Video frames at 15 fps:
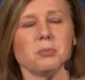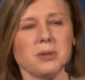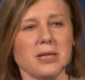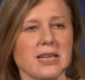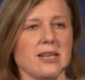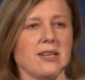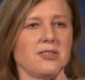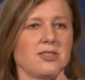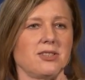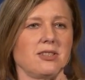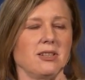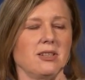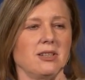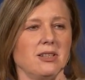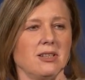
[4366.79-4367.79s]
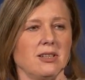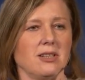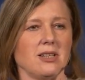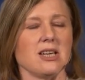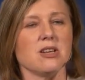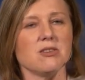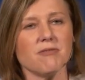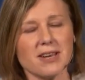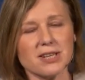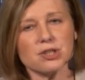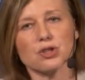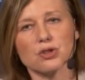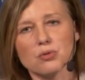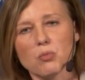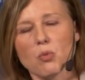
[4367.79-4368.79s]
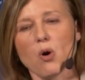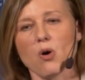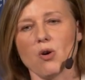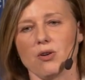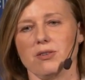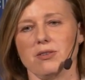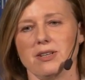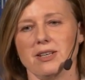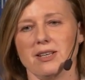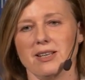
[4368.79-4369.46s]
please invest more